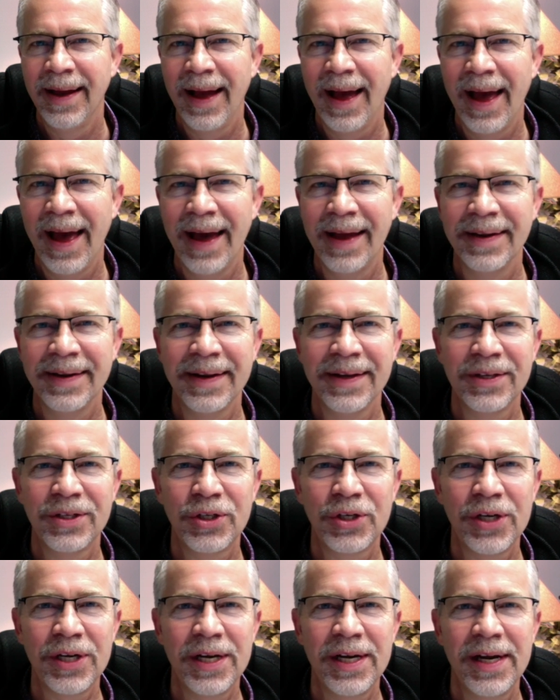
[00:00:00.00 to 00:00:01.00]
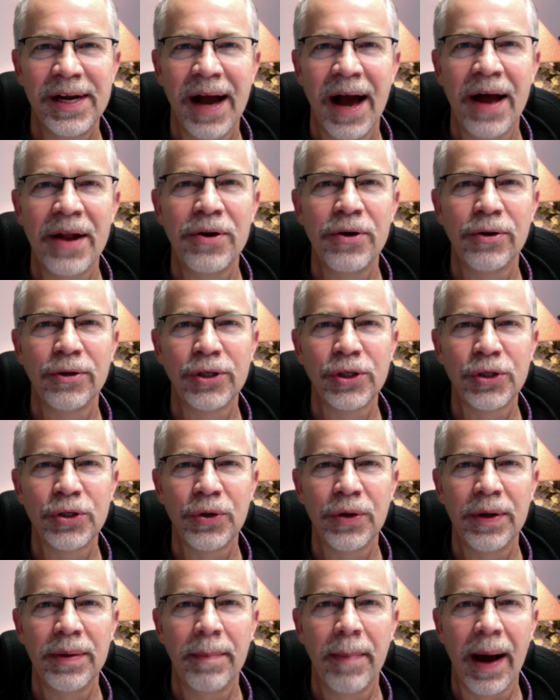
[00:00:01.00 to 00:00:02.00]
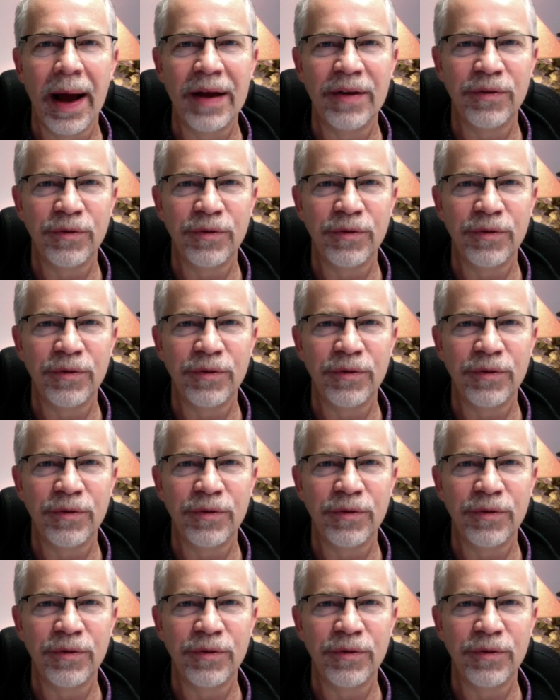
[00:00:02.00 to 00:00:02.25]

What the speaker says: And she understood by